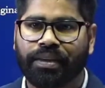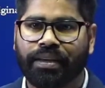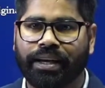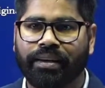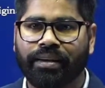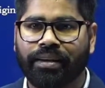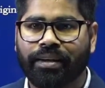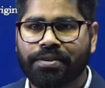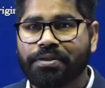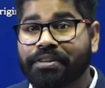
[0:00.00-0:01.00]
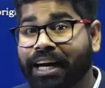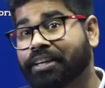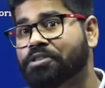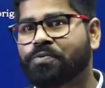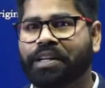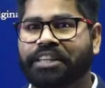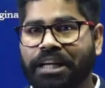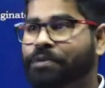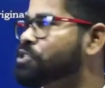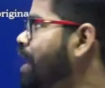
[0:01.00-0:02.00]
Okay. So that is one
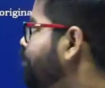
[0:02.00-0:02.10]
thing which you